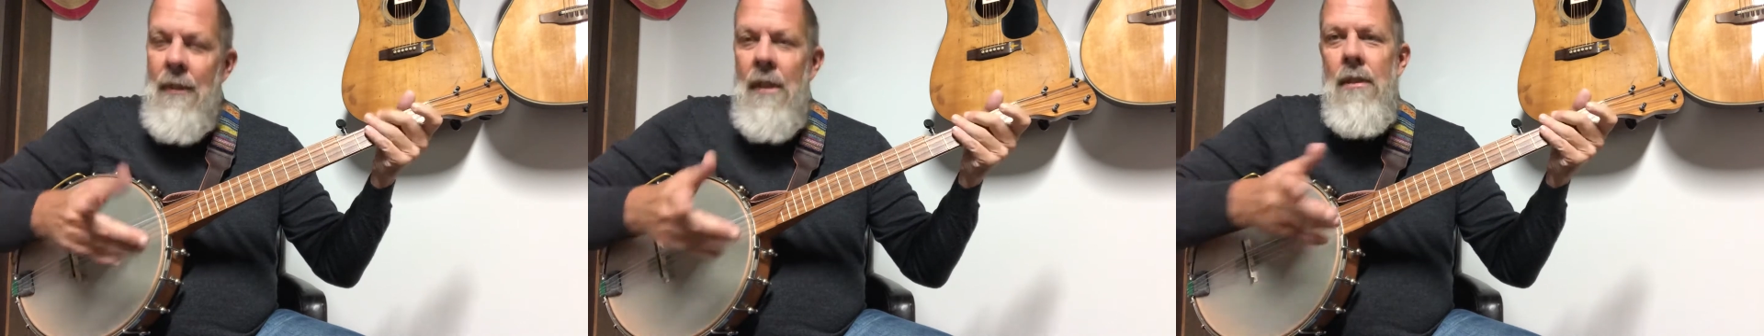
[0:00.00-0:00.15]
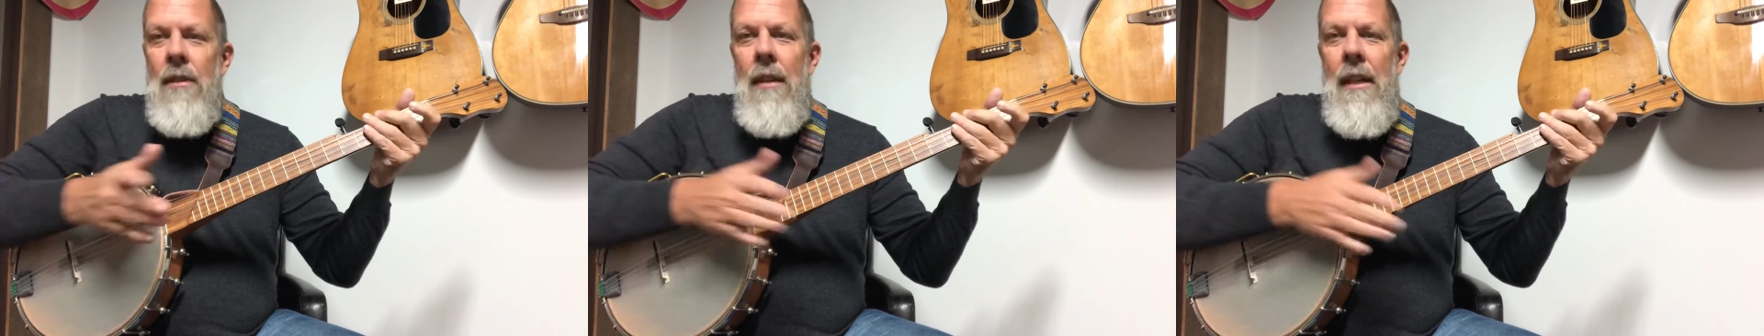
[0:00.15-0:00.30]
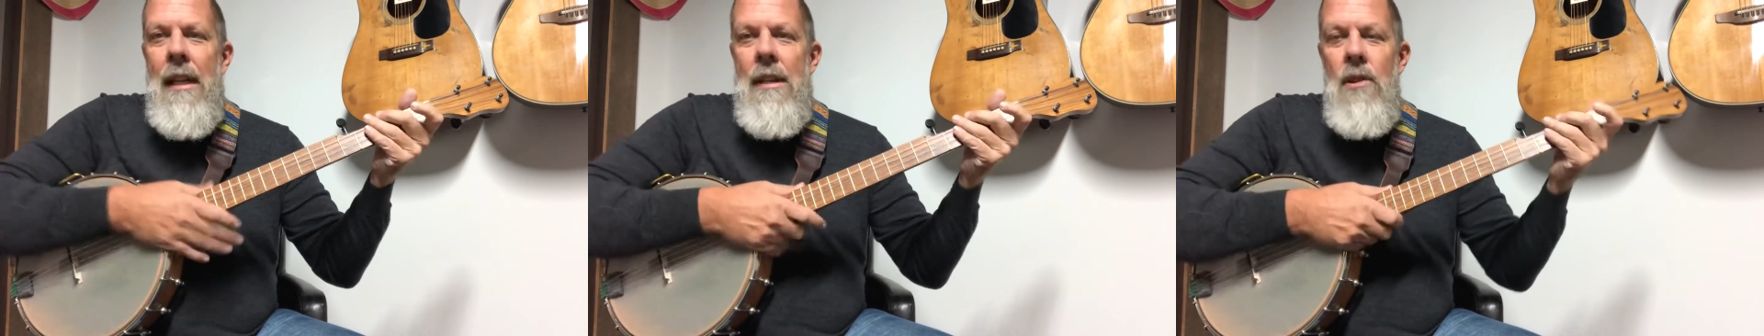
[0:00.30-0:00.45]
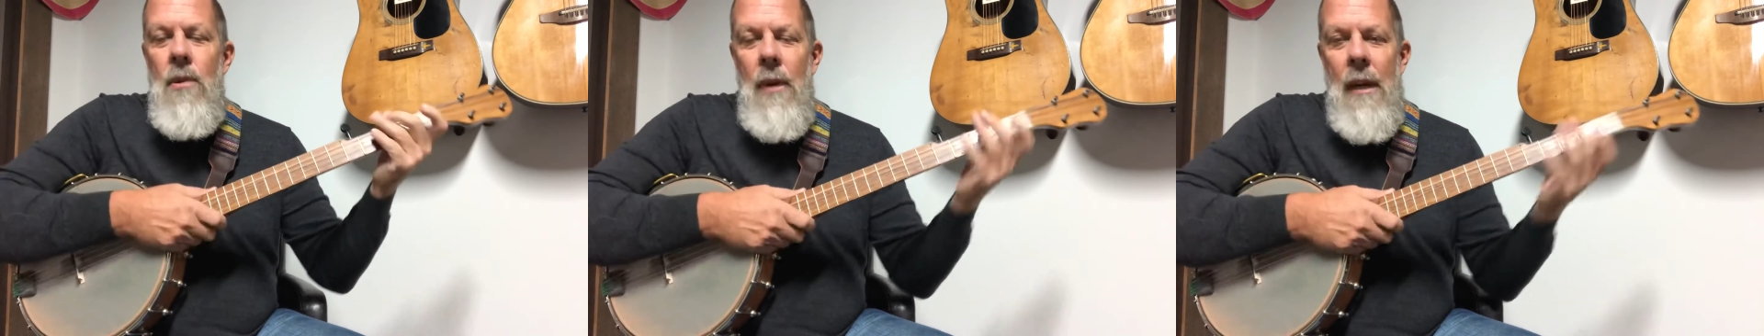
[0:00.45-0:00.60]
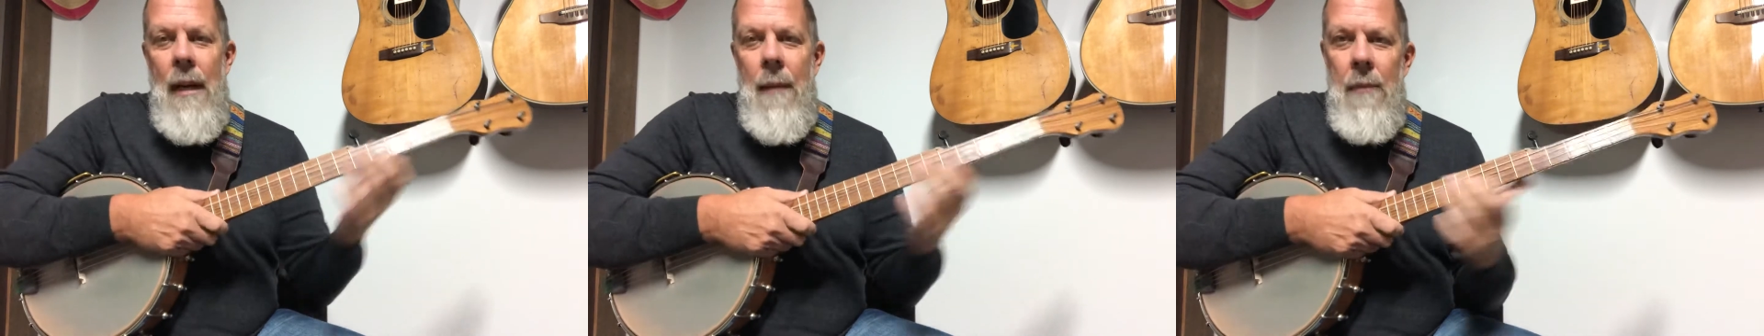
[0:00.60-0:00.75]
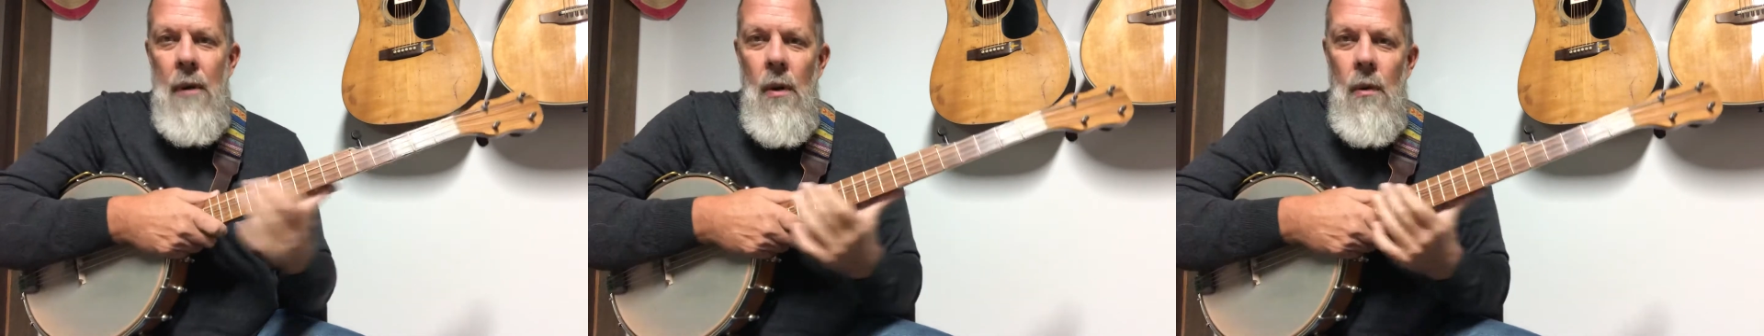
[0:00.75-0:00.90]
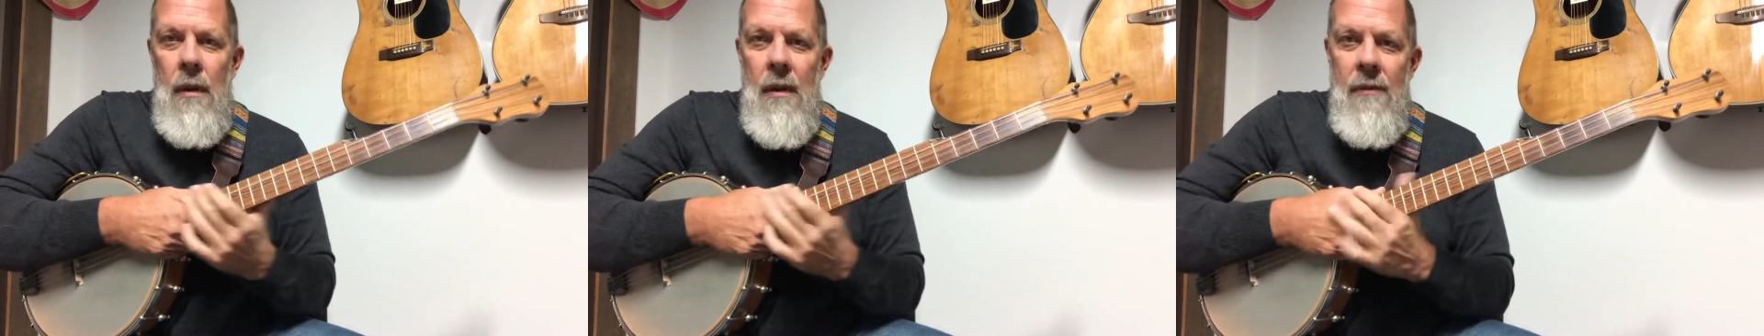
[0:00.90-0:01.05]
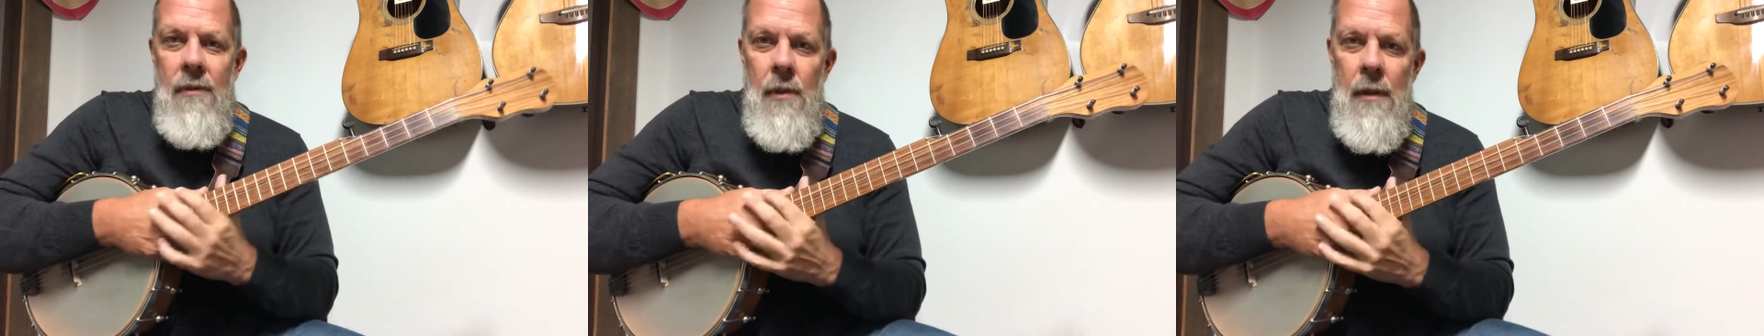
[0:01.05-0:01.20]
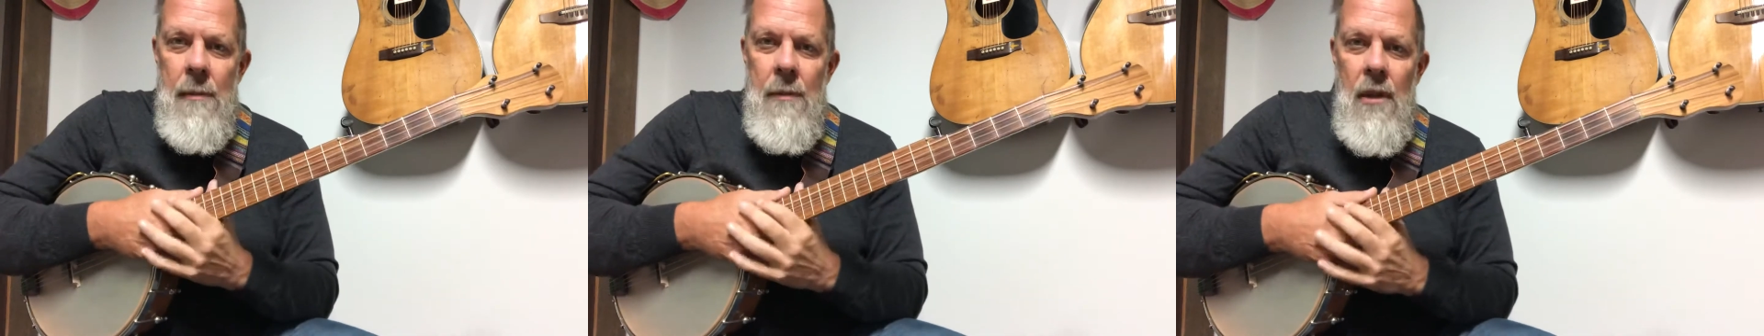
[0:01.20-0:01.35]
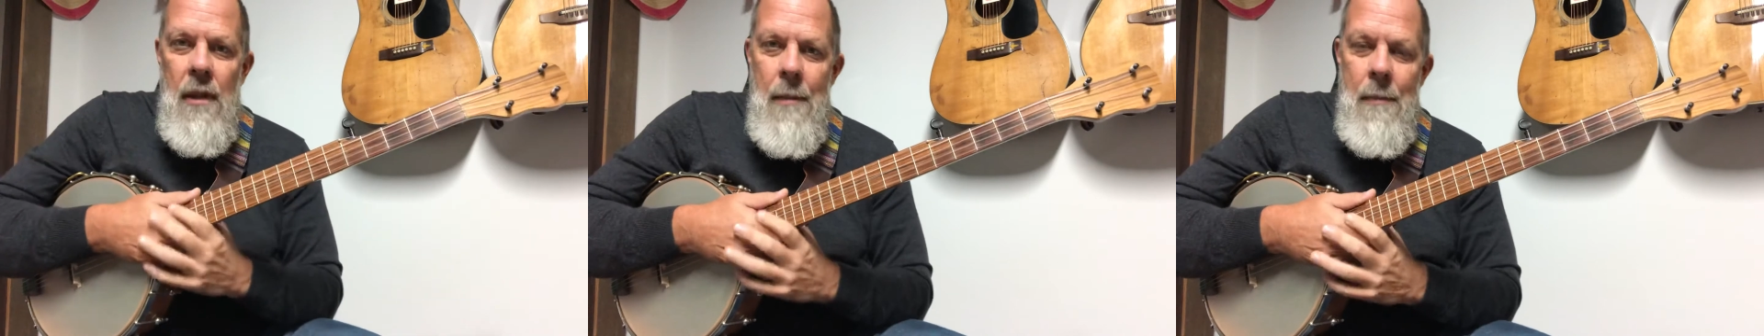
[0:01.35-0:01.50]
That's what I'm going for.
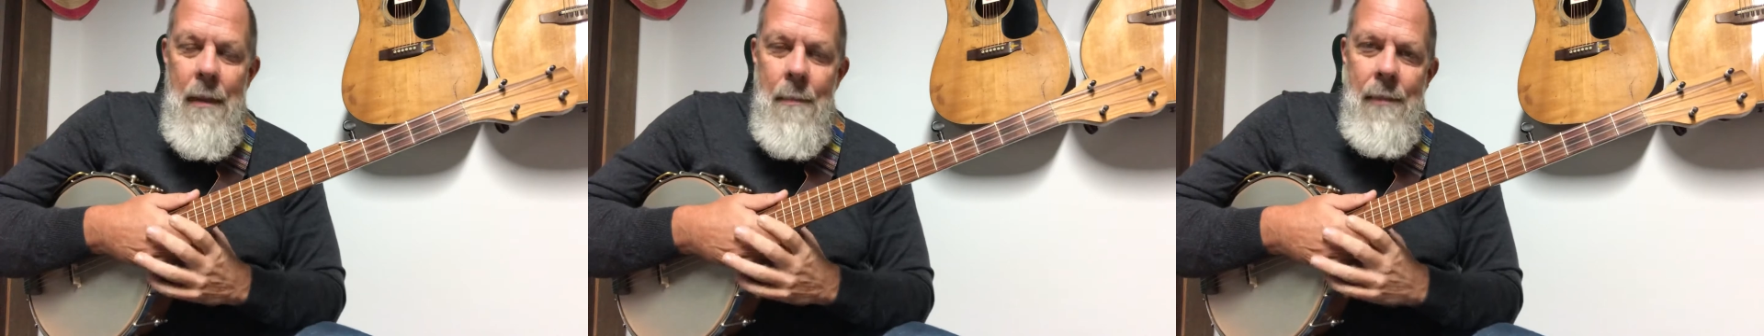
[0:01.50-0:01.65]
I'm going to be